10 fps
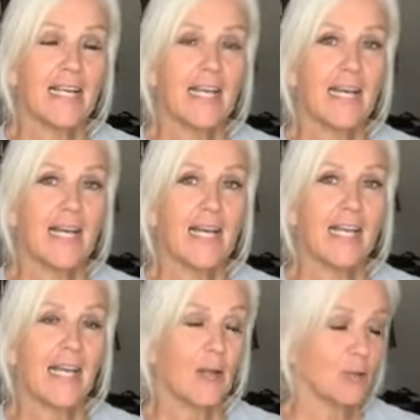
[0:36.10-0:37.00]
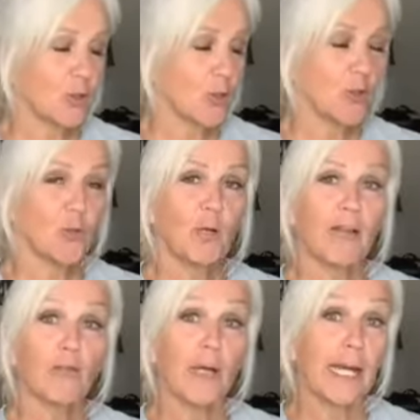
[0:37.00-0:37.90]
I will show you what I
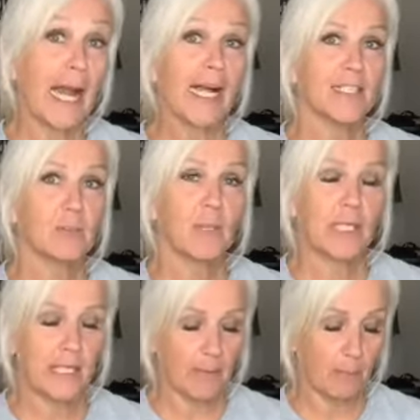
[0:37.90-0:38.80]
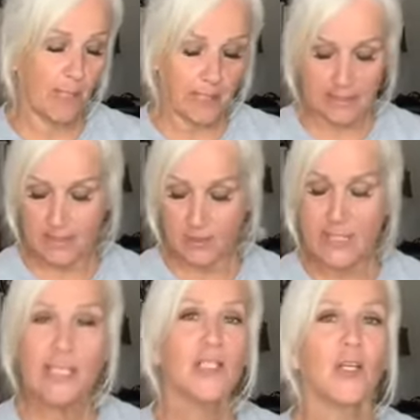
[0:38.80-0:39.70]
forgot to put in it, but still
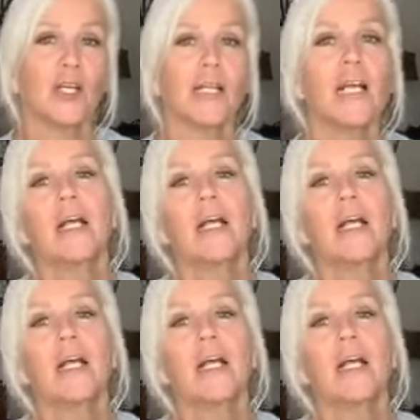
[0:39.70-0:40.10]
tastes good.